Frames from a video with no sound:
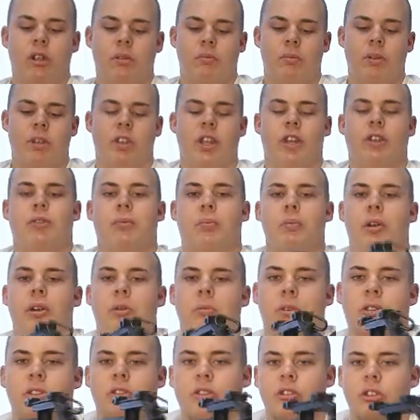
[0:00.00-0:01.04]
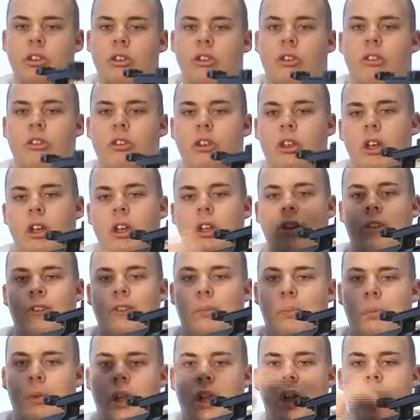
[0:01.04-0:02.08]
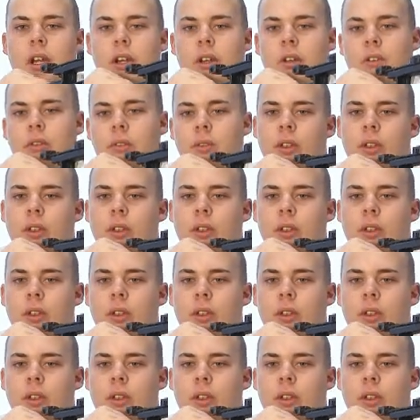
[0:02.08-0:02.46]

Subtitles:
But that's pretty much just explaining